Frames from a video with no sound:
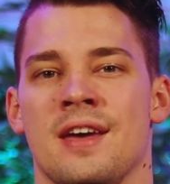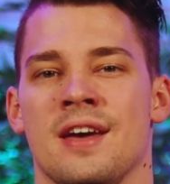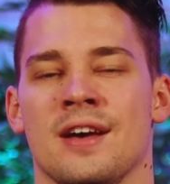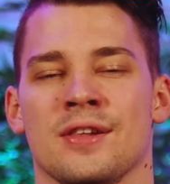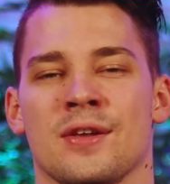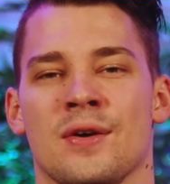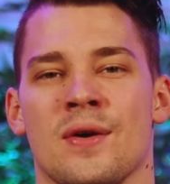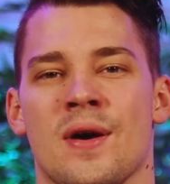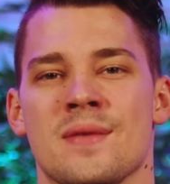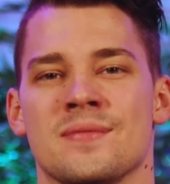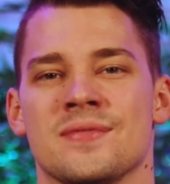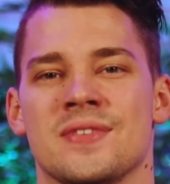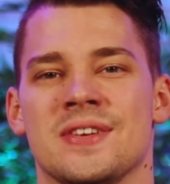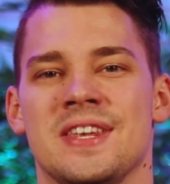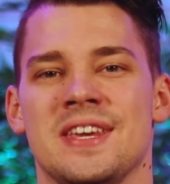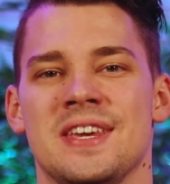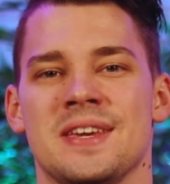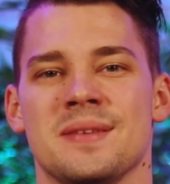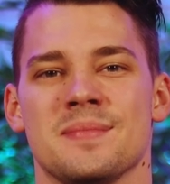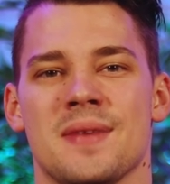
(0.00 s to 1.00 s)
Hello, I'm
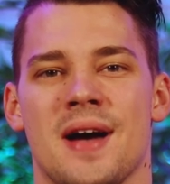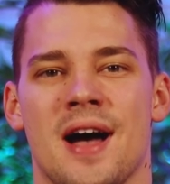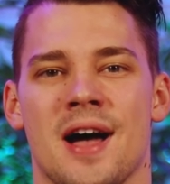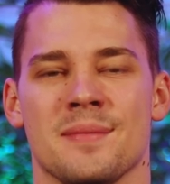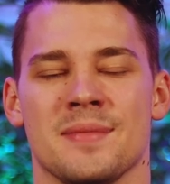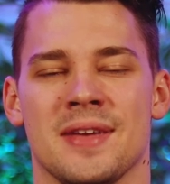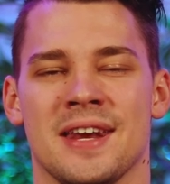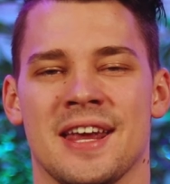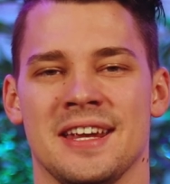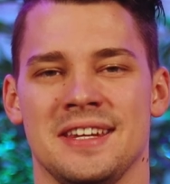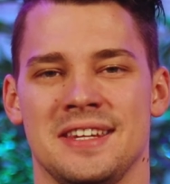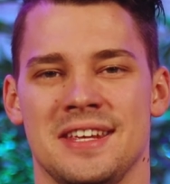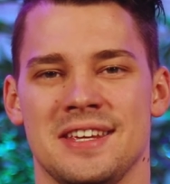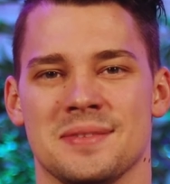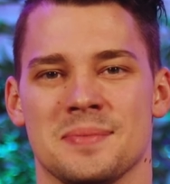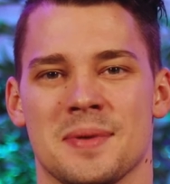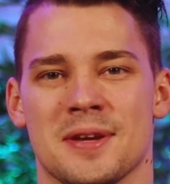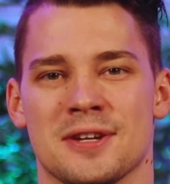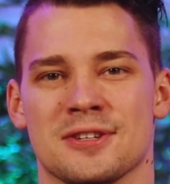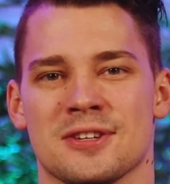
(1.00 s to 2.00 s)
Vadim. I'm an
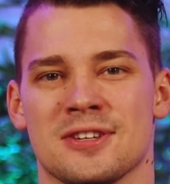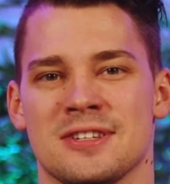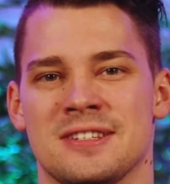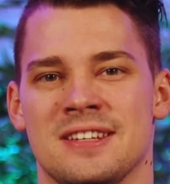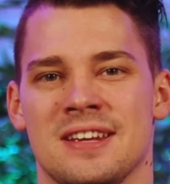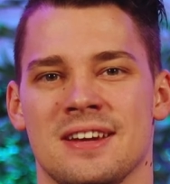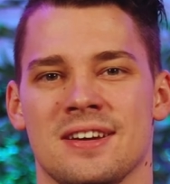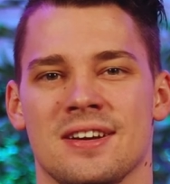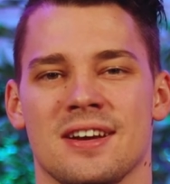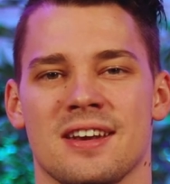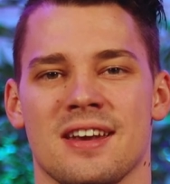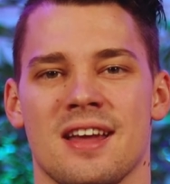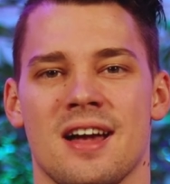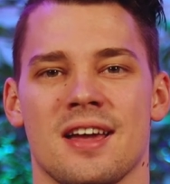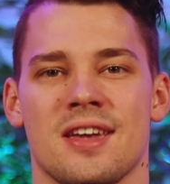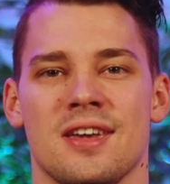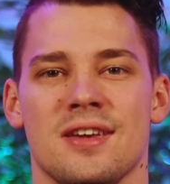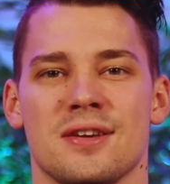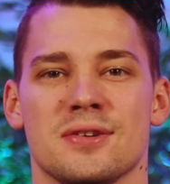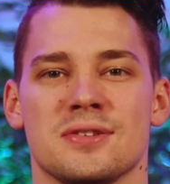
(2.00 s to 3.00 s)
IT specialist here at
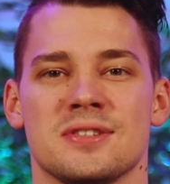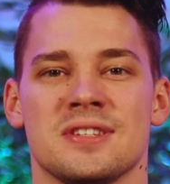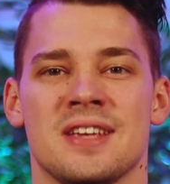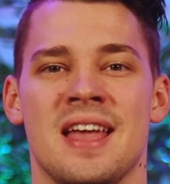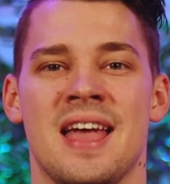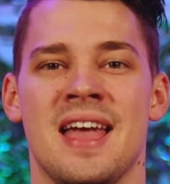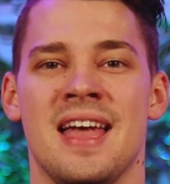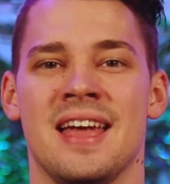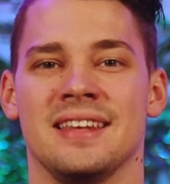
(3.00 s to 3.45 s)
Nagios.